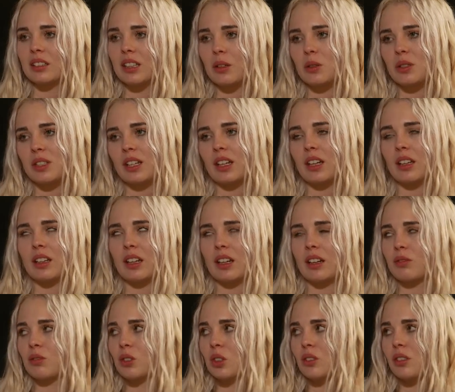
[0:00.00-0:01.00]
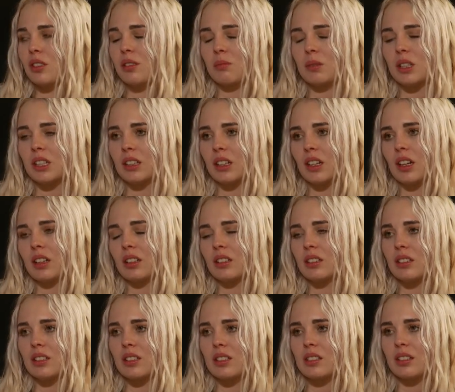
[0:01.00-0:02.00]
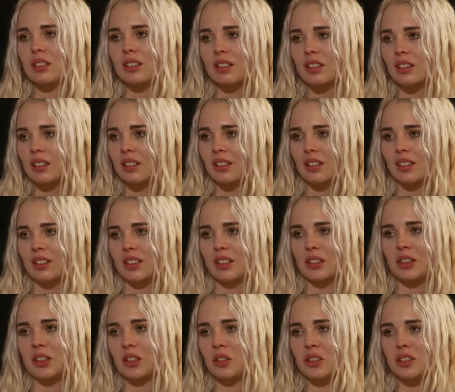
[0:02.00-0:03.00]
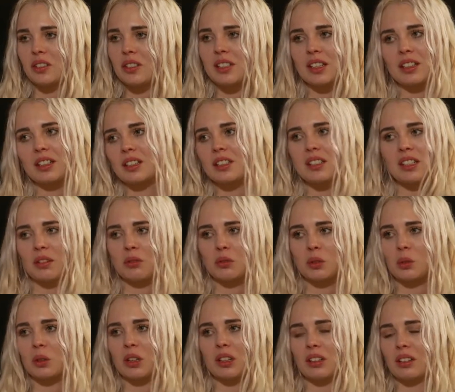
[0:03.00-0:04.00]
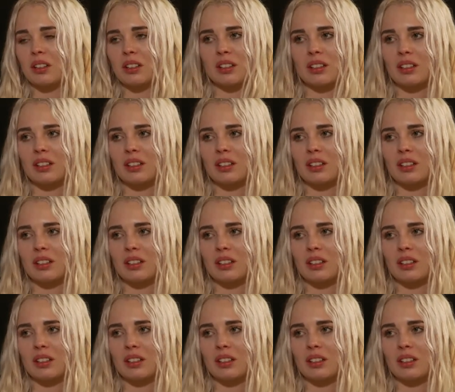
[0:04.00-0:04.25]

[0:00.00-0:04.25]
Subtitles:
They were saying they have nudes of me and that they're going to send it to everyone.